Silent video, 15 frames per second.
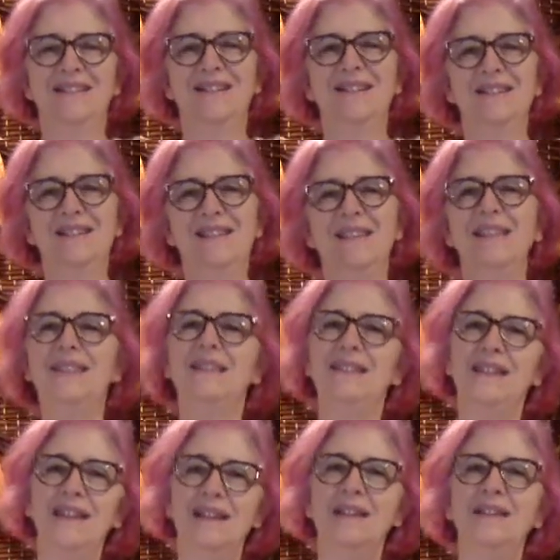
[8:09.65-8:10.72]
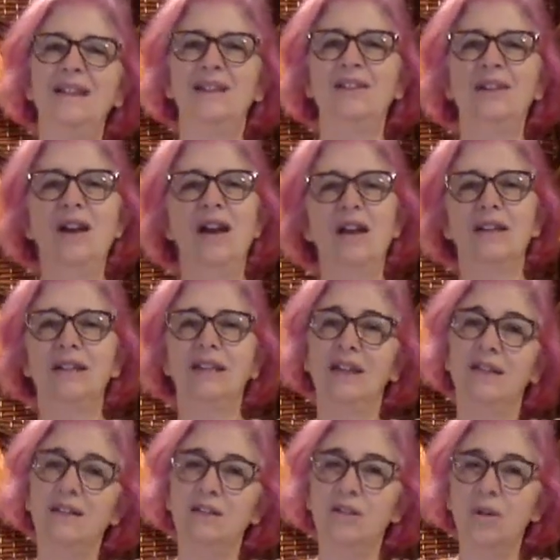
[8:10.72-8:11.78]
See, yin and yang. Yin
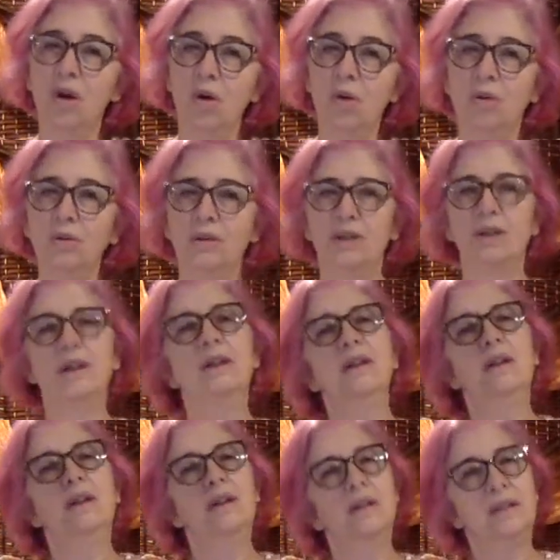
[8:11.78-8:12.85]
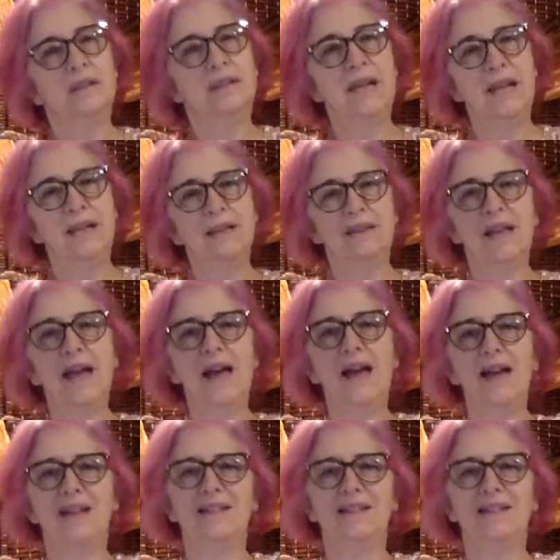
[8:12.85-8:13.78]
is cold, yang is hot.